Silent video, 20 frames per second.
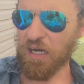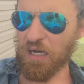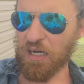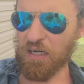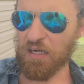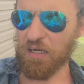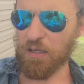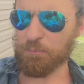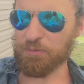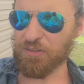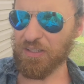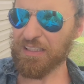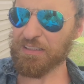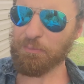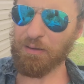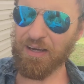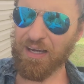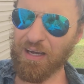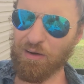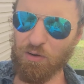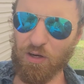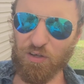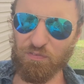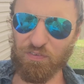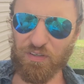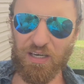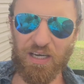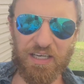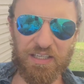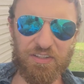So that's about how
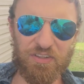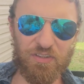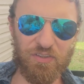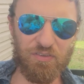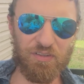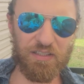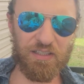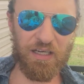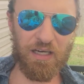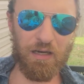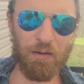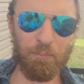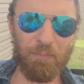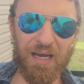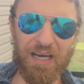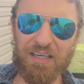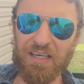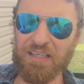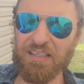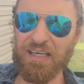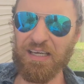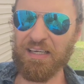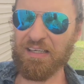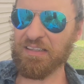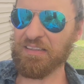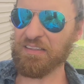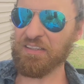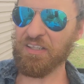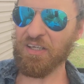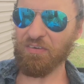often I do it.
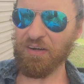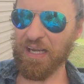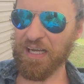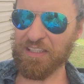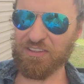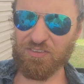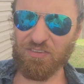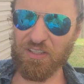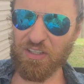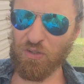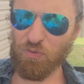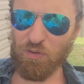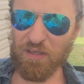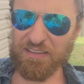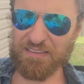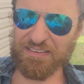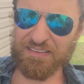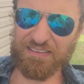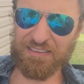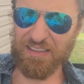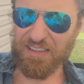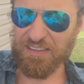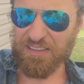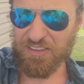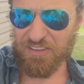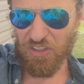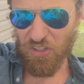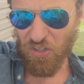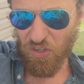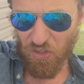To answer any questions,
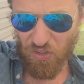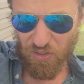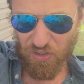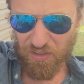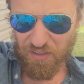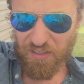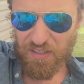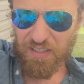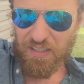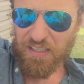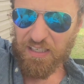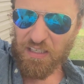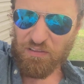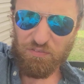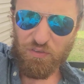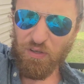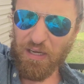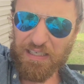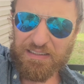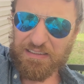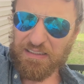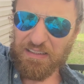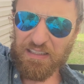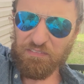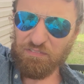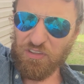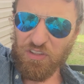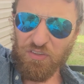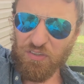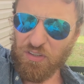does it hurt if you actually
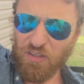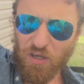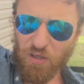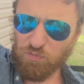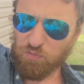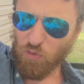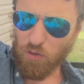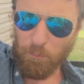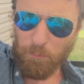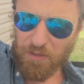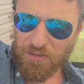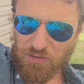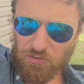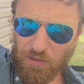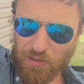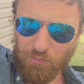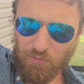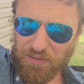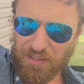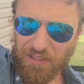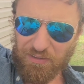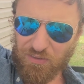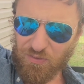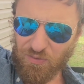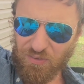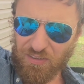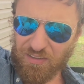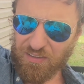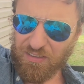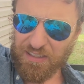leave a unit on for a month straight without
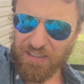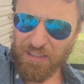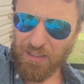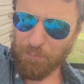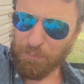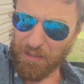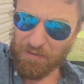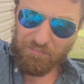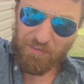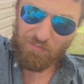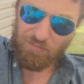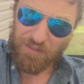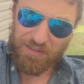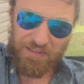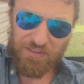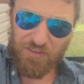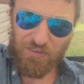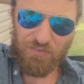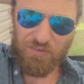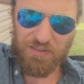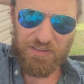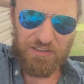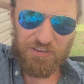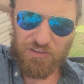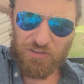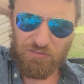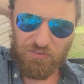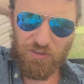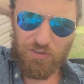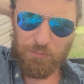doing cleanup? I've never ran into an
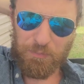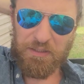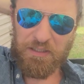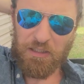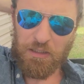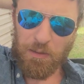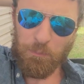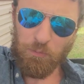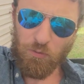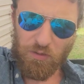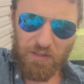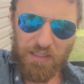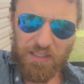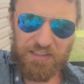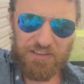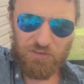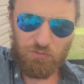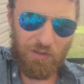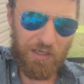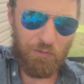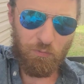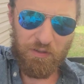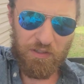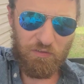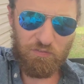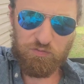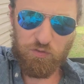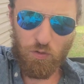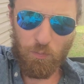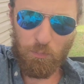issue. There's been a couple occasions where I went
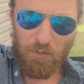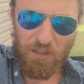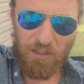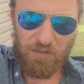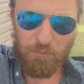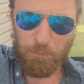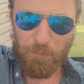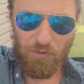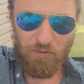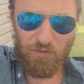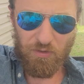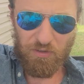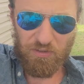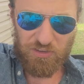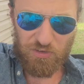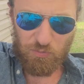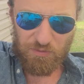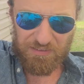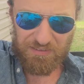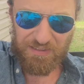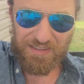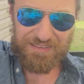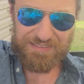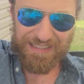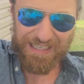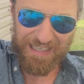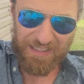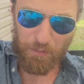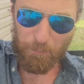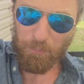a full month both on a Swiss lace
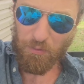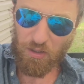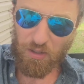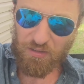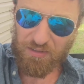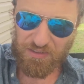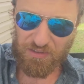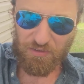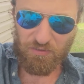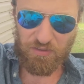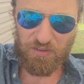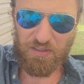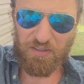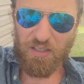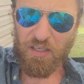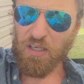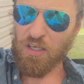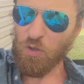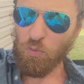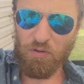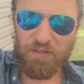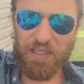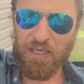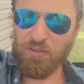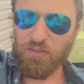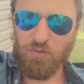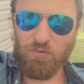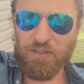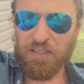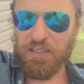and a poly unit
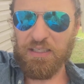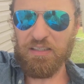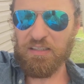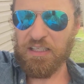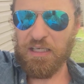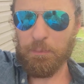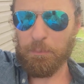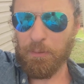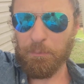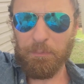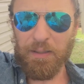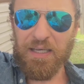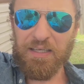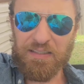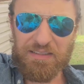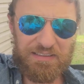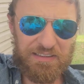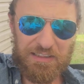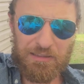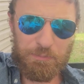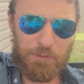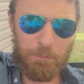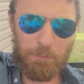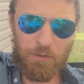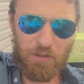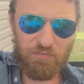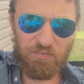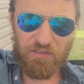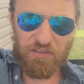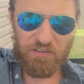without doing any cleanup or maintenance, and it's been
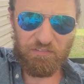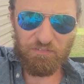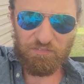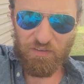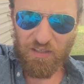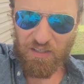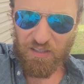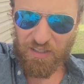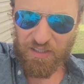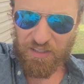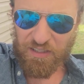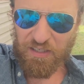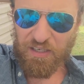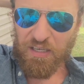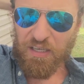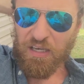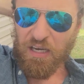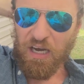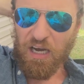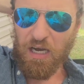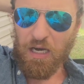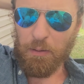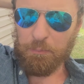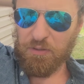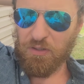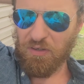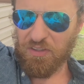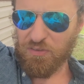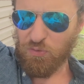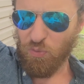perfectly fine. You
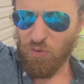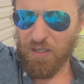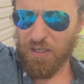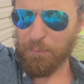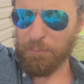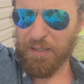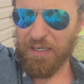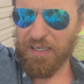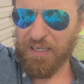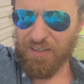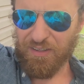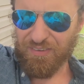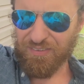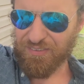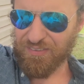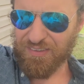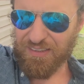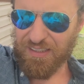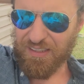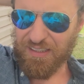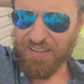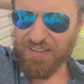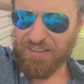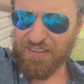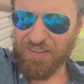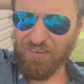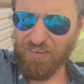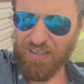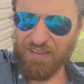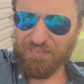don't have to worry about,
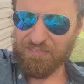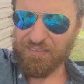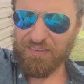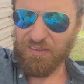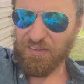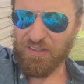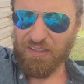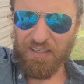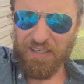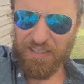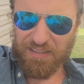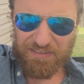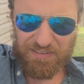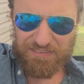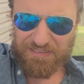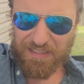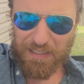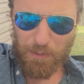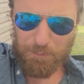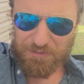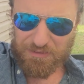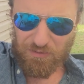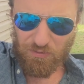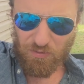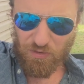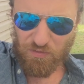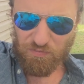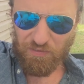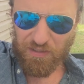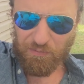the scalp still
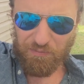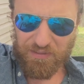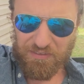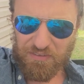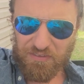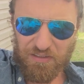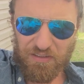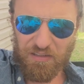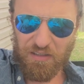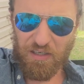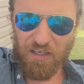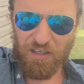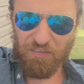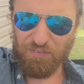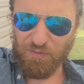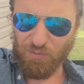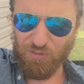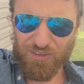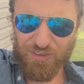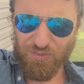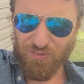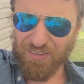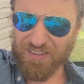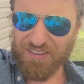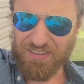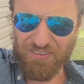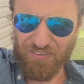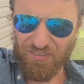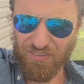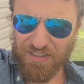looked fine when I took it off. It wasn't
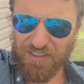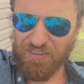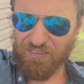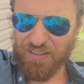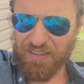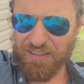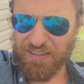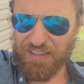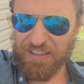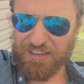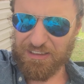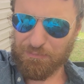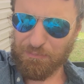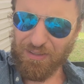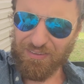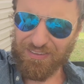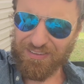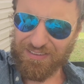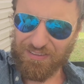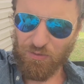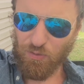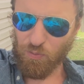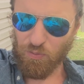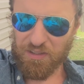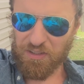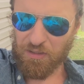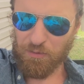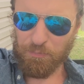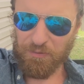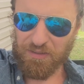really dirty or anything. It smelled a little
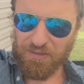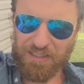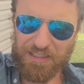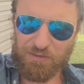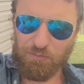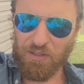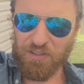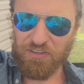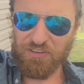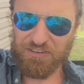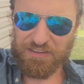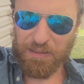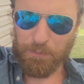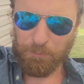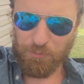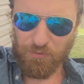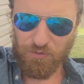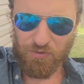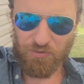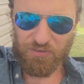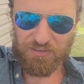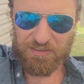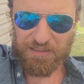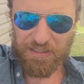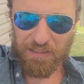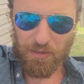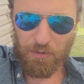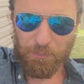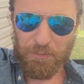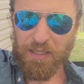weird, but that's why you shampoo your
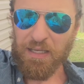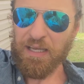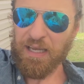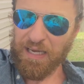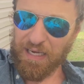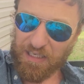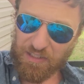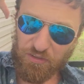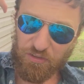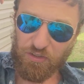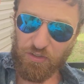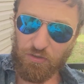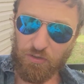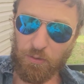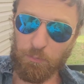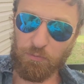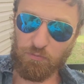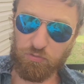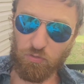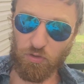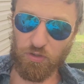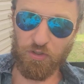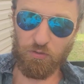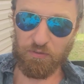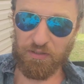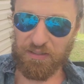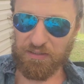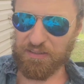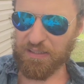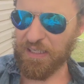scalp and your unit before you
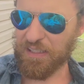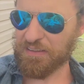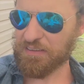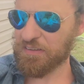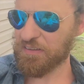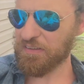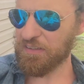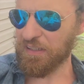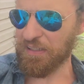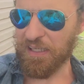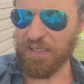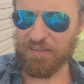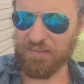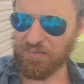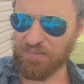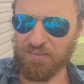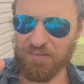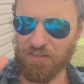reattach it, and that,